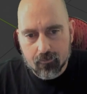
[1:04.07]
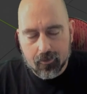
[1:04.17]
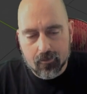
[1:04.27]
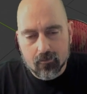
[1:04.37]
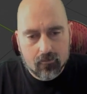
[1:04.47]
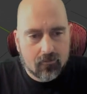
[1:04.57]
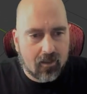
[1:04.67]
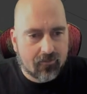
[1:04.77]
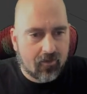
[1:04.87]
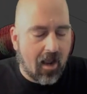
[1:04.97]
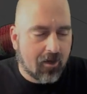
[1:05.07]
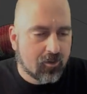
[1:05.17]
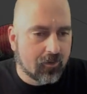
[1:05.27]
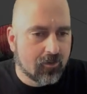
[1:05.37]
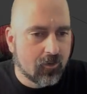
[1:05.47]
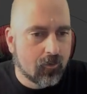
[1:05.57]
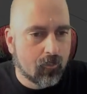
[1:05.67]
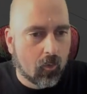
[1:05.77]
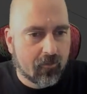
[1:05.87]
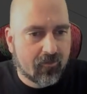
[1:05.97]
Unreal, not to actually do
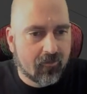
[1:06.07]
morphs,